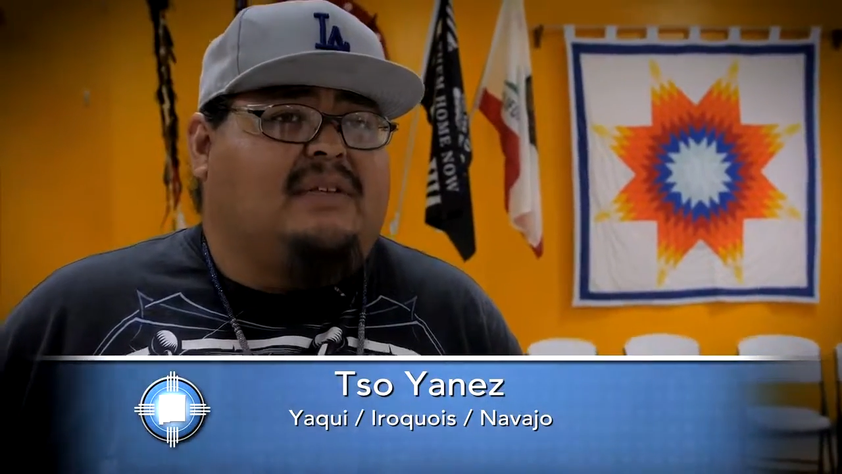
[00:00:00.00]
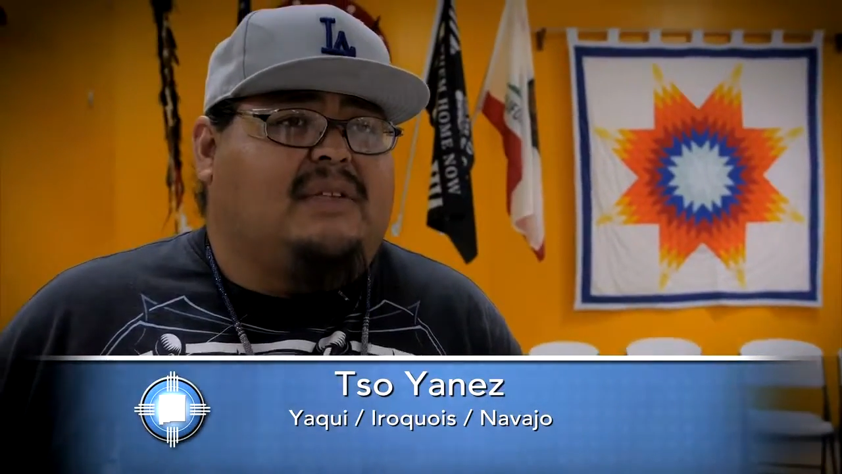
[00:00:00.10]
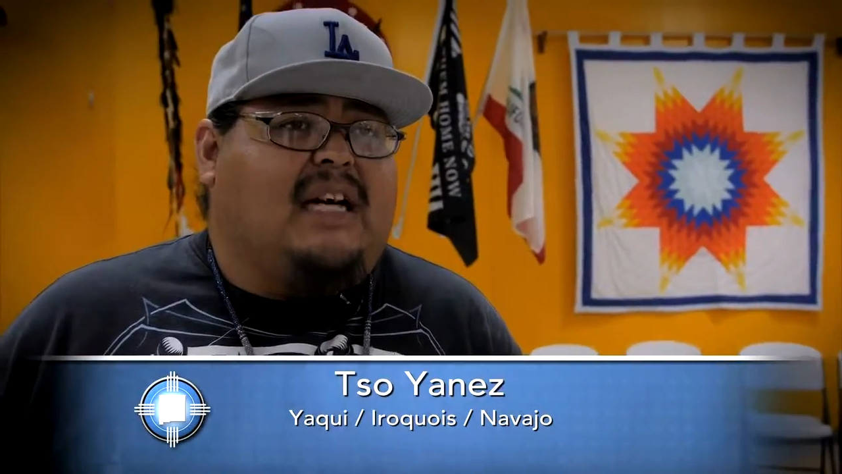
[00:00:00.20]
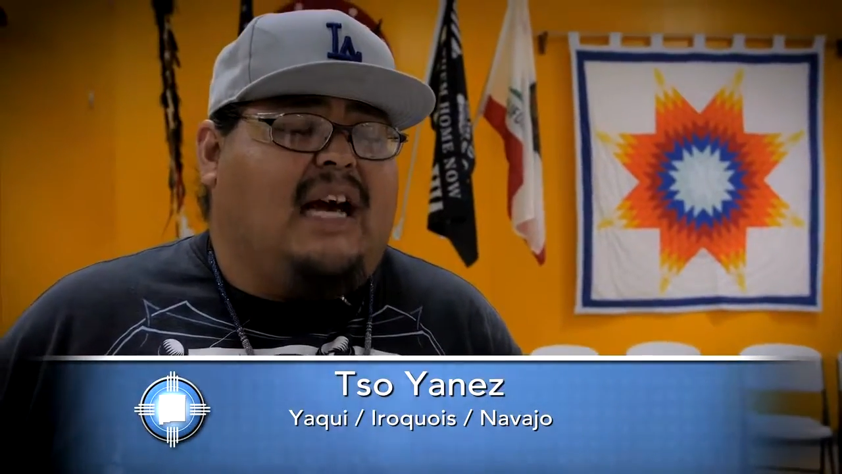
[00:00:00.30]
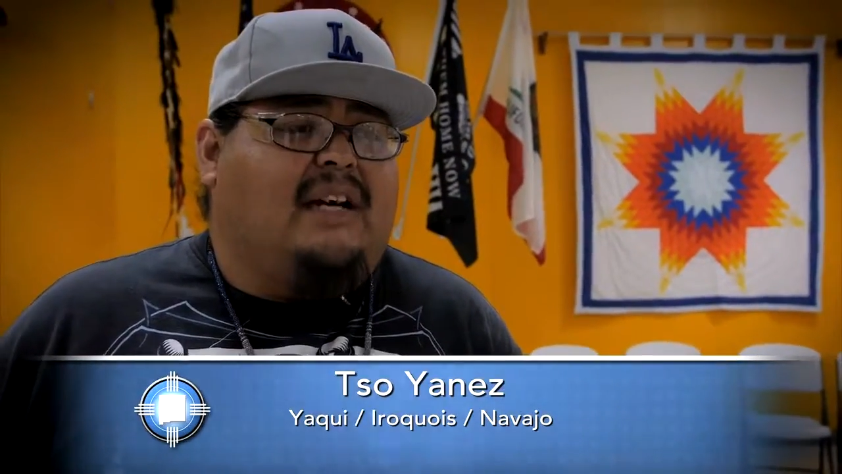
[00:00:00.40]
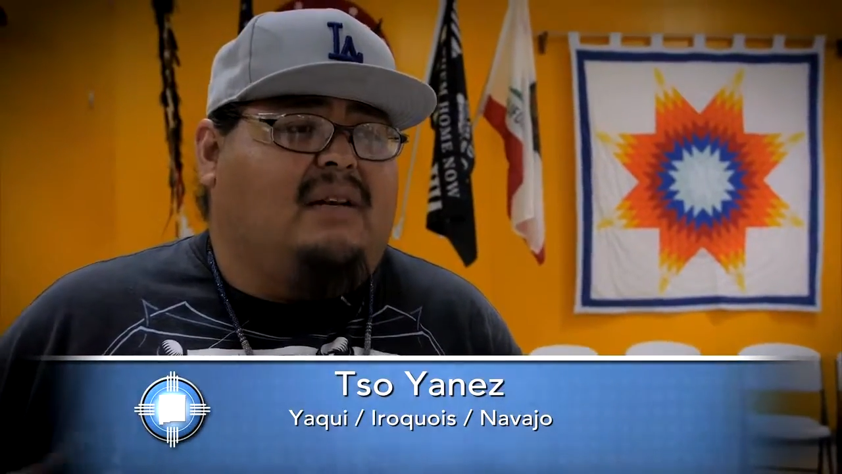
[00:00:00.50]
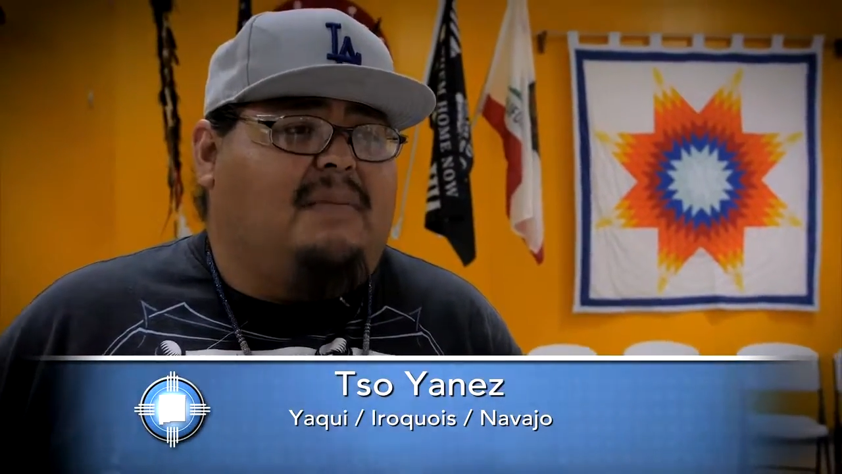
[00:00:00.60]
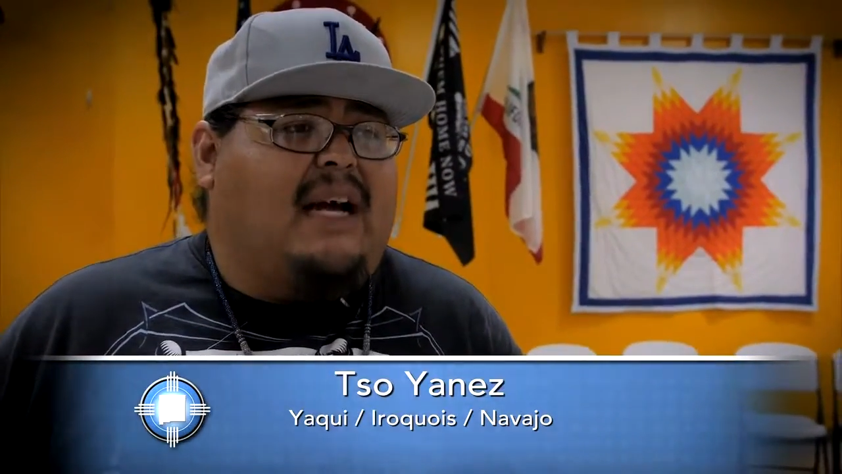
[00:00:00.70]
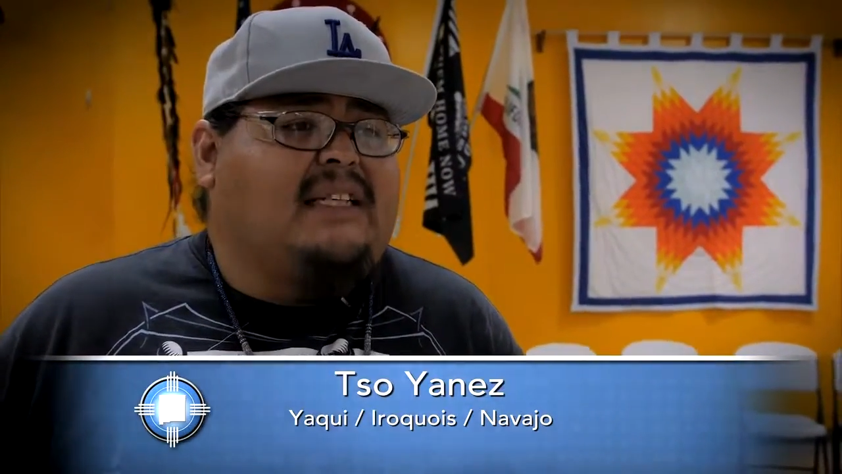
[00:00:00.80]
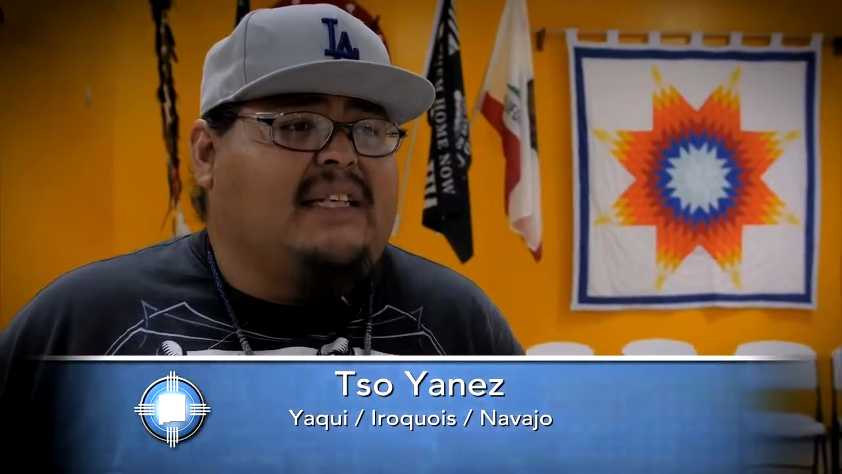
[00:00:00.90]
to tie it
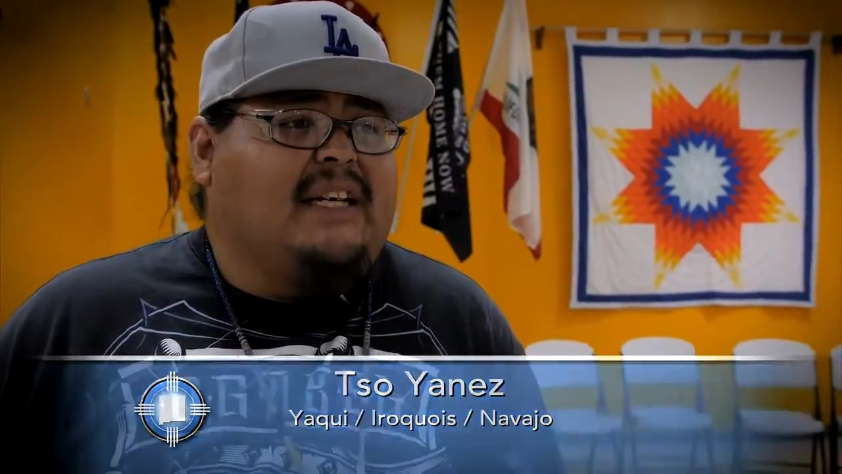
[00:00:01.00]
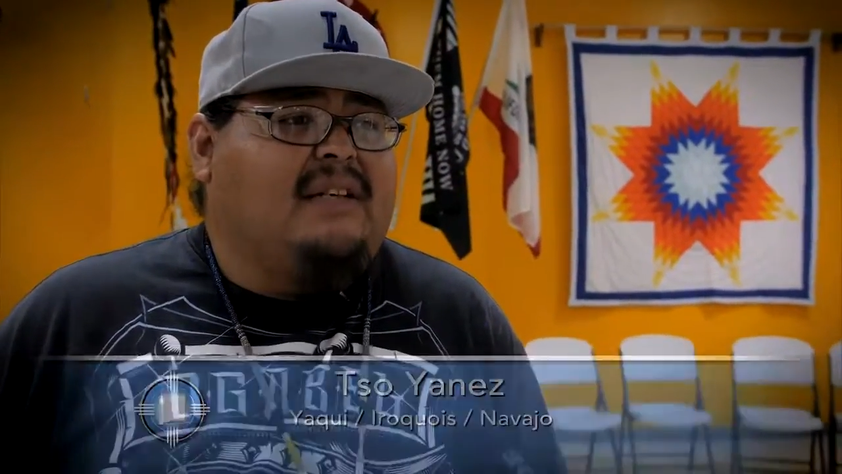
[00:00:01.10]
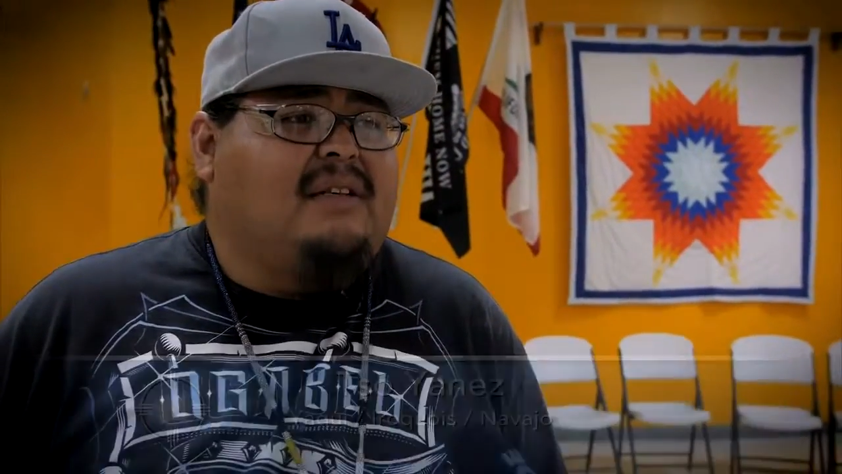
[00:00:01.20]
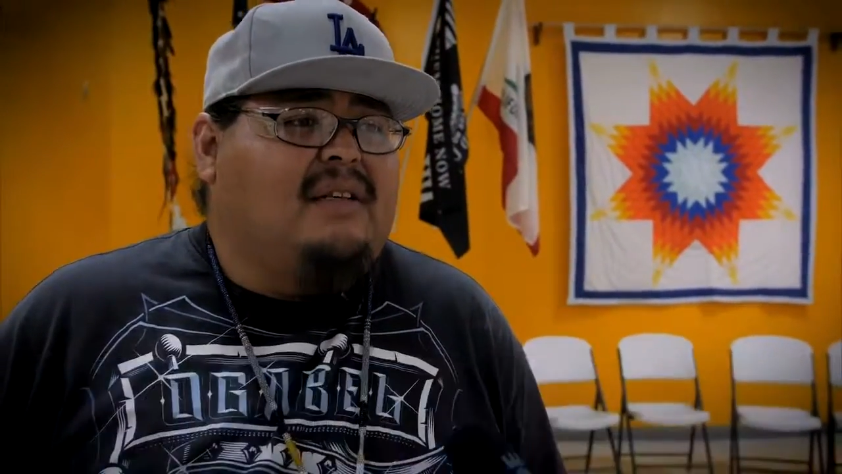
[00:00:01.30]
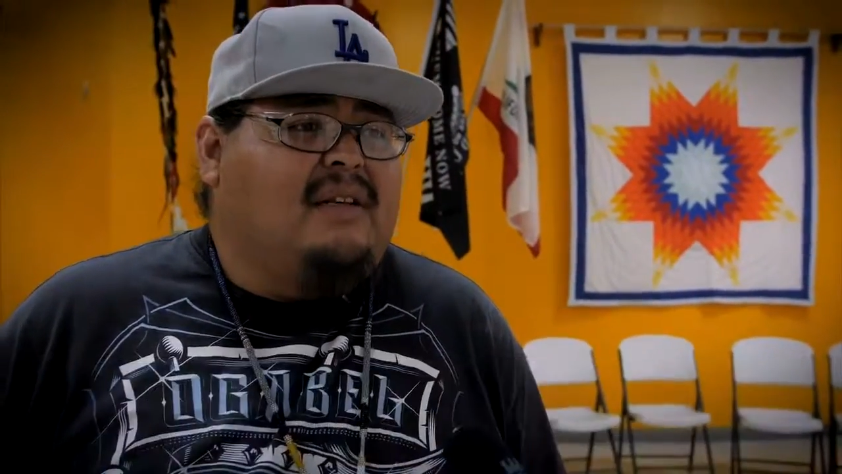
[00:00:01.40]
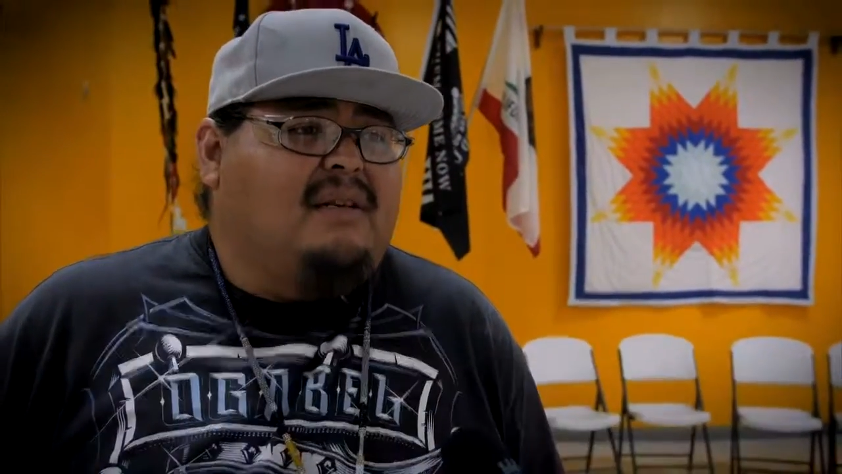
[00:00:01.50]
all back together.